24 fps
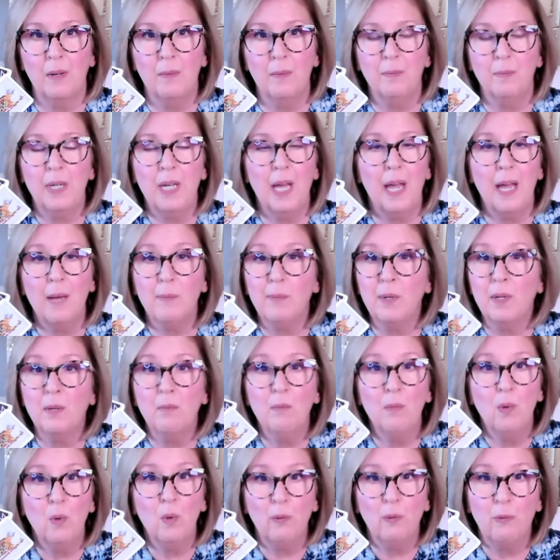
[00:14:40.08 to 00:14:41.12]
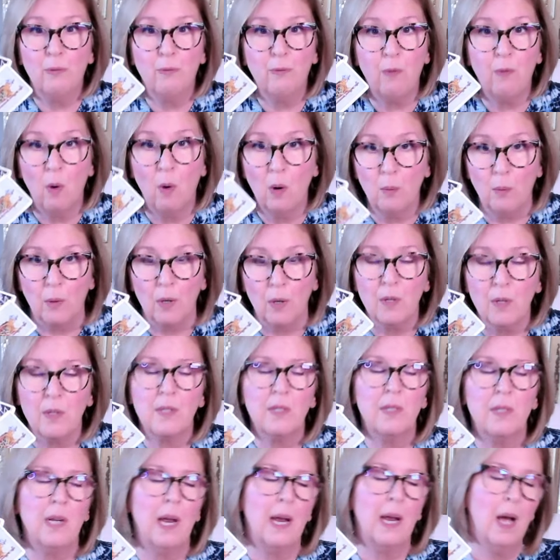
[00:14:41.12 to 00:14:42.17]
be able to move forward.
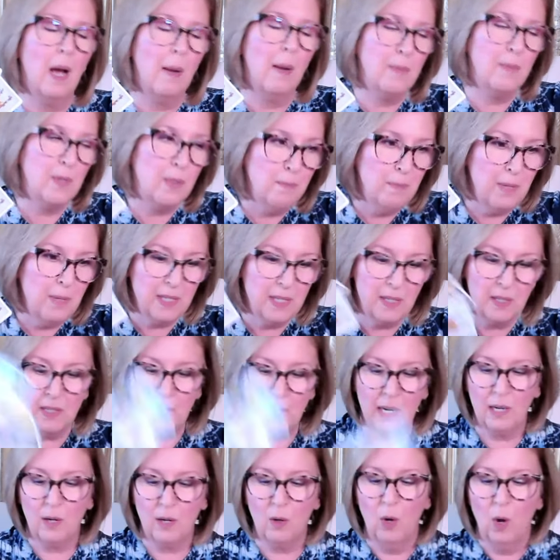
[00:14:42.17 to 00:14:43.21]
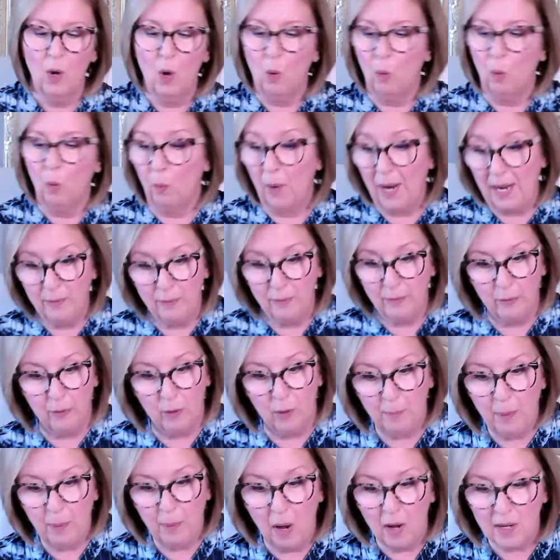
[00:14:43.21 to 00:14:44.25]
Stay optimistic, wait for
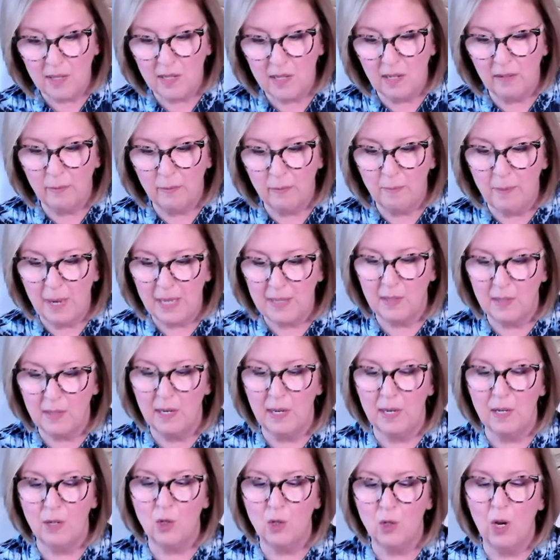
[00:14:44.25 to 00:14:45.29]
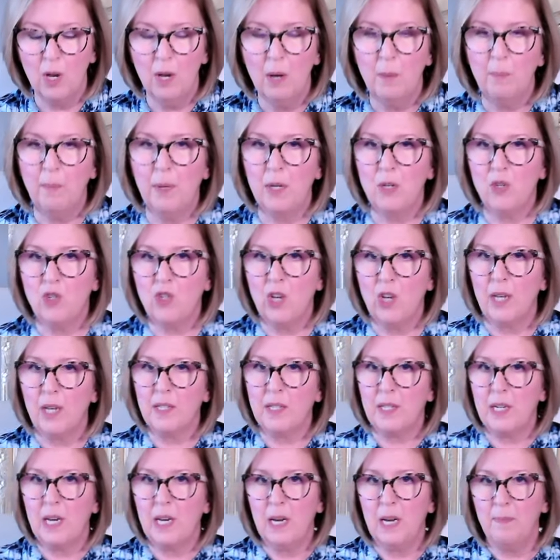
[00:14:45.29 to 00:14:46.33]
a positive message, but
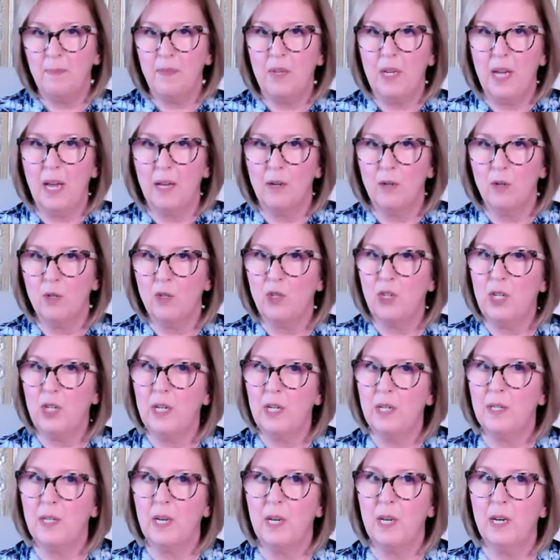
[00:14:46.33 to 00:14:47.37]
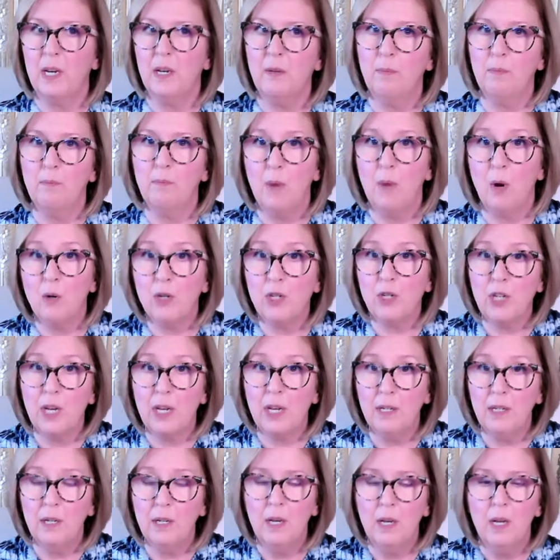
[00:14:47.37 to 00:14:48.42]
just keep the energies in
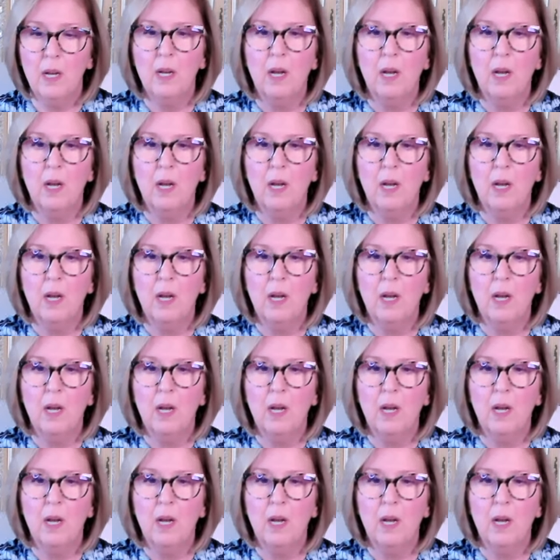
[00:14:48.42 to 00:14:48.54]
motion,